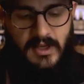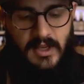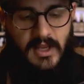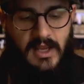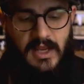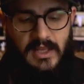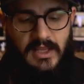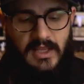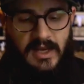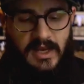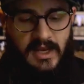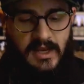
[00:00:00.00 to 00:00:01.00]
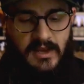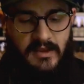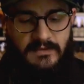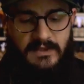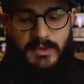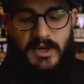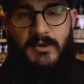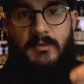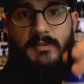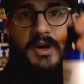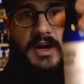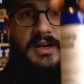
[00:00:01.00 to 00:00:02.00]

And then I have spearmint, pine, and